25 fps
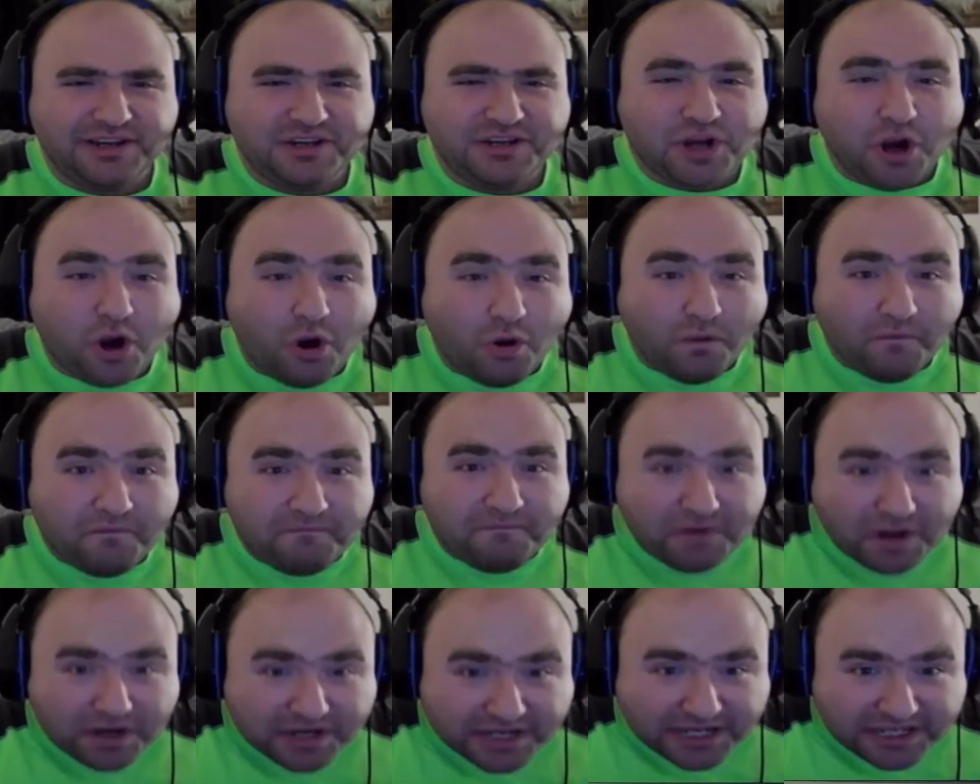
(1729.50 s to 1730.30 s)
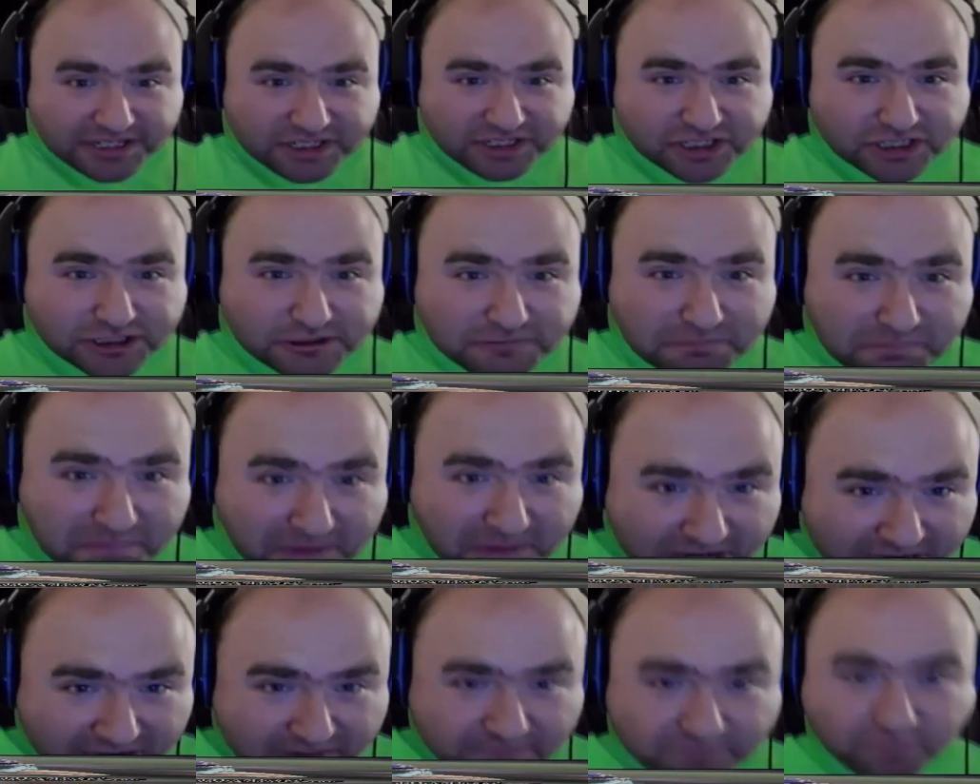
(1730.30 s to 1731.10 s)
yo, fucking
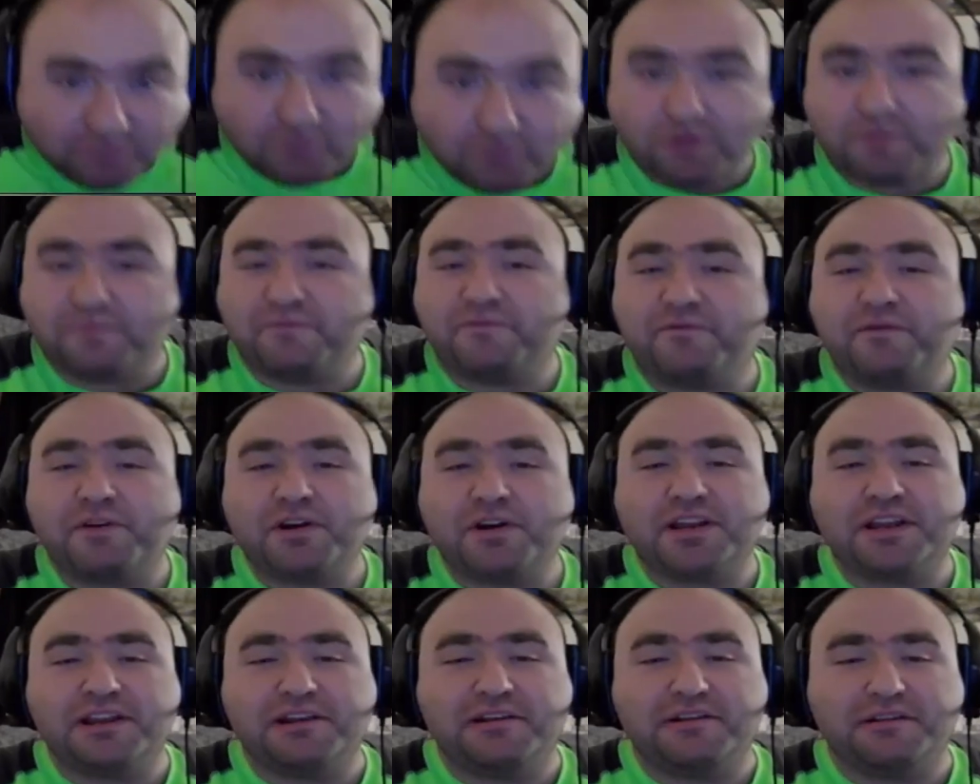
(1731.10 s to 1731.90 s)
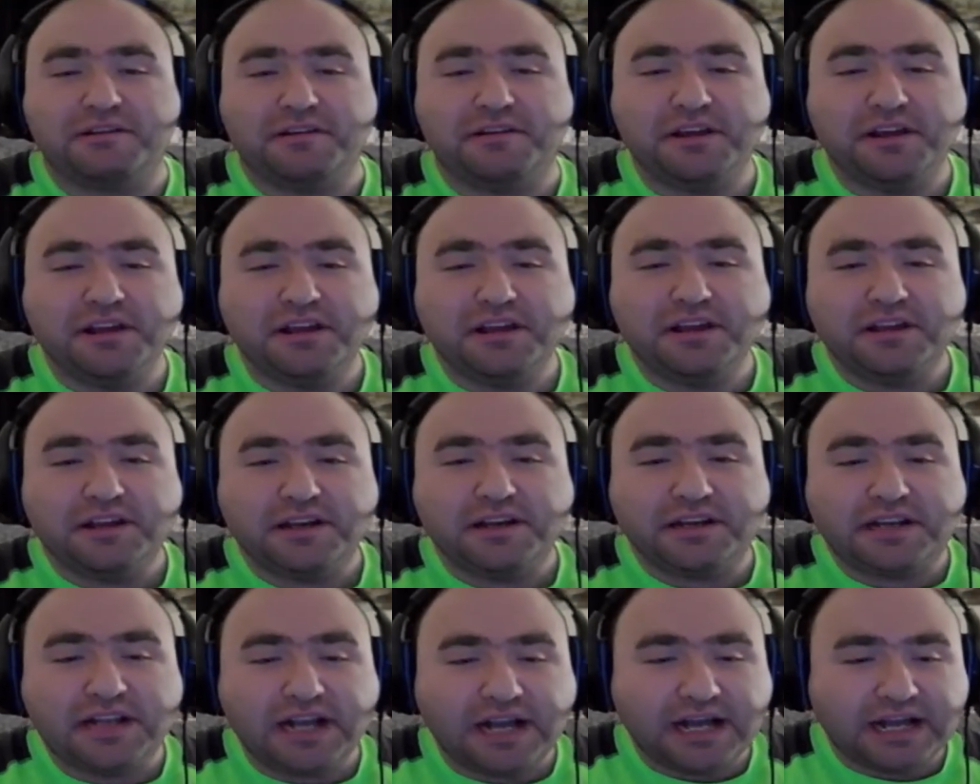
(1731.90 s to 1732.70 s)
speed warp, fucking
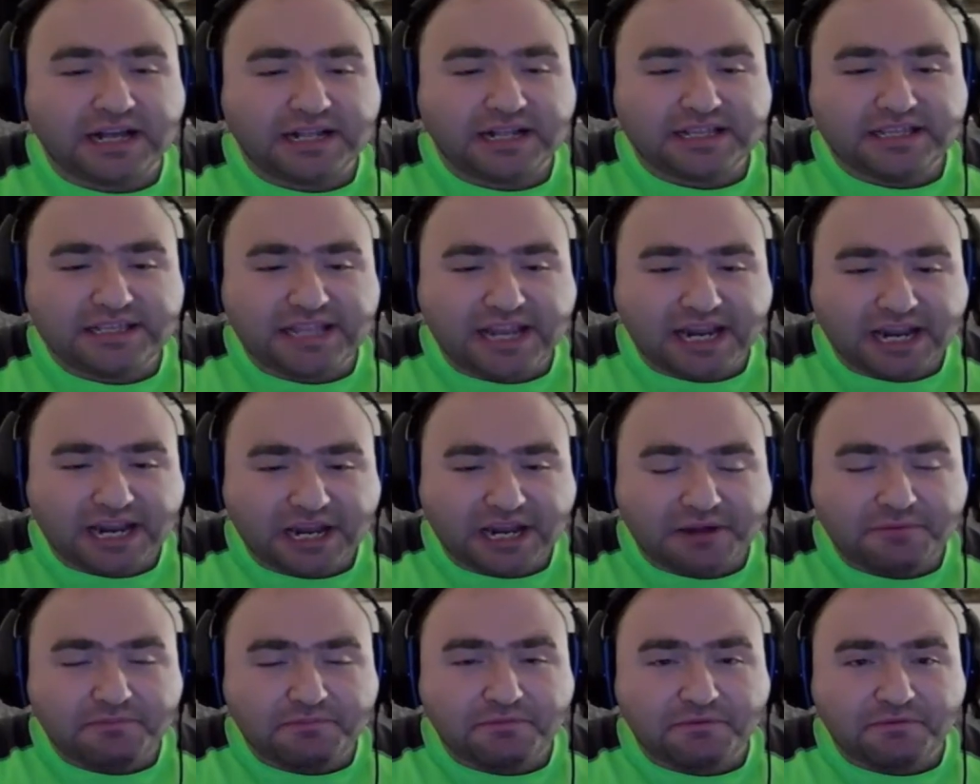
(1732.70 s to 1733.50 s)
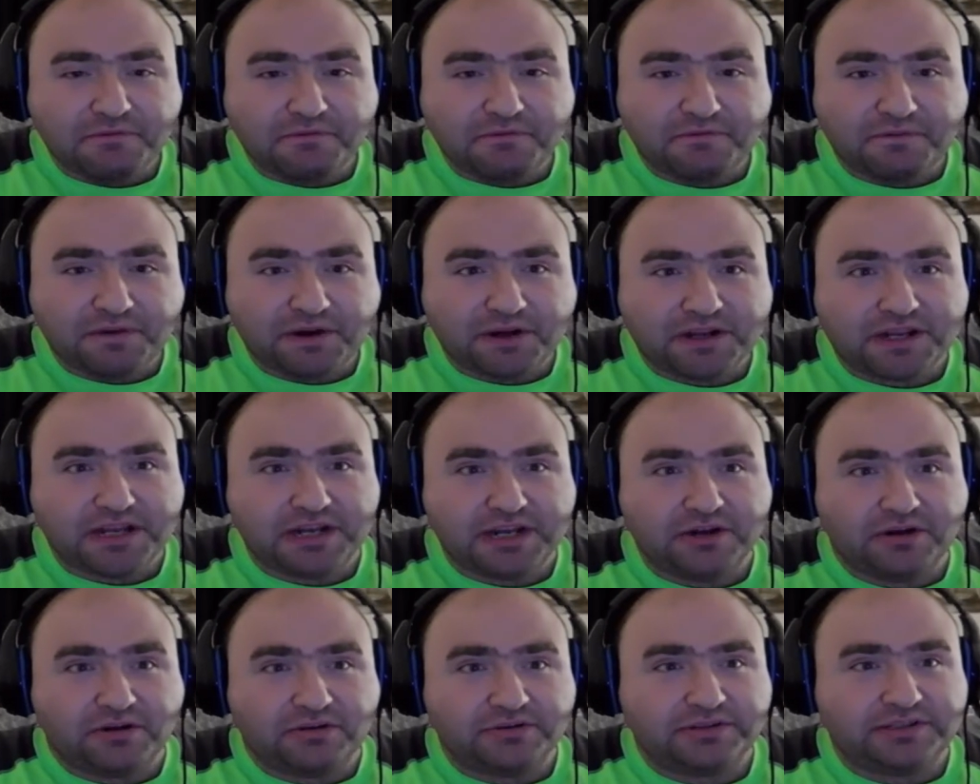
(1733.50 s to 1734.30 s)
goddamn
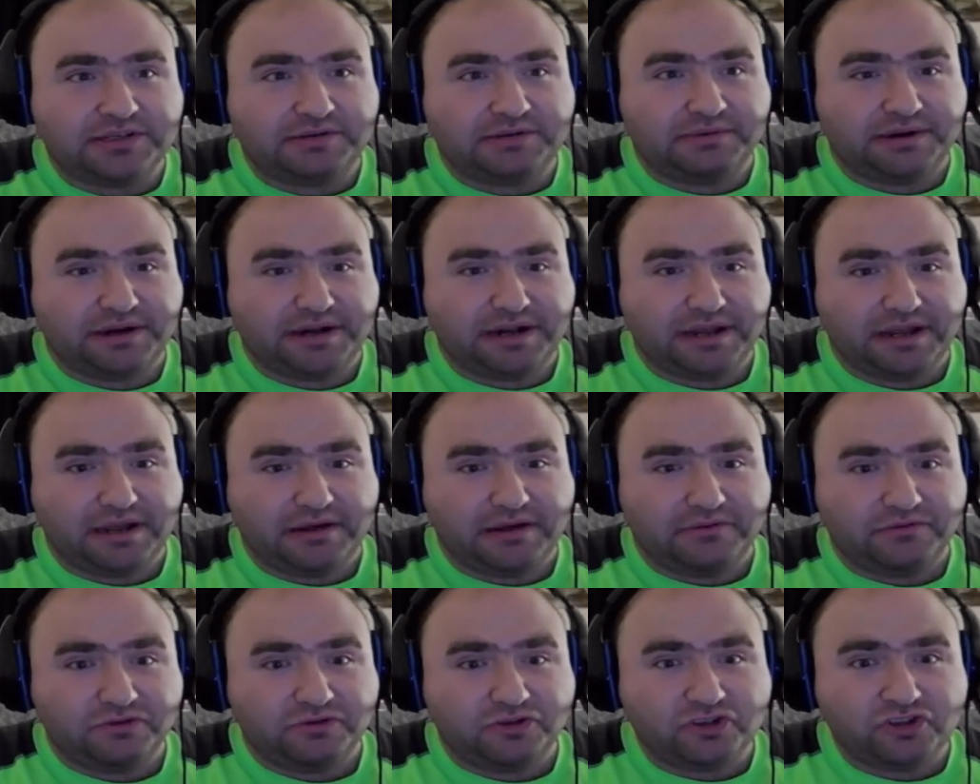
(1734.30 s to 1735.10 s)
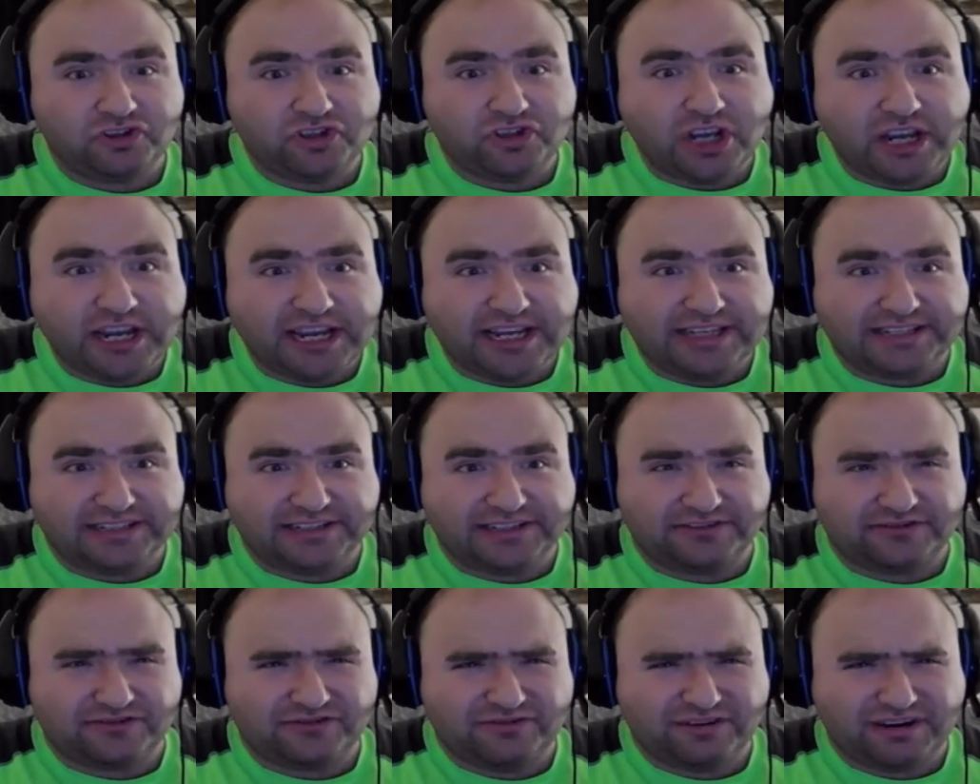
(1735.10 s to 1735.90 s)
fucking ULTI right now.
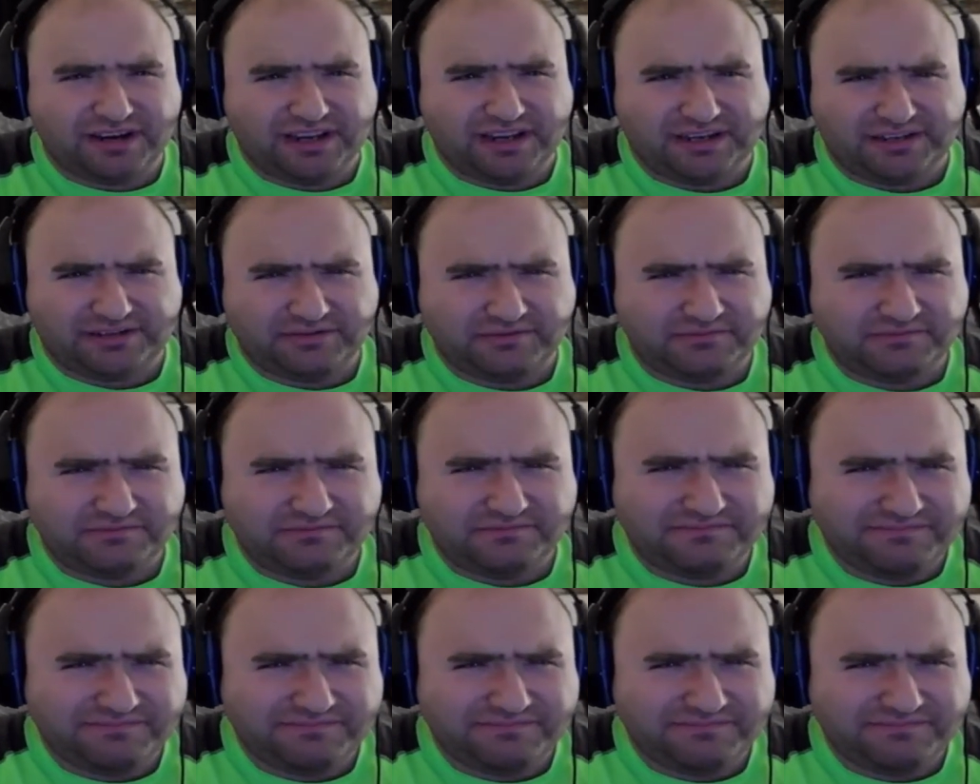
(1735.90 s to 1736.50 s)
Jesus Christ.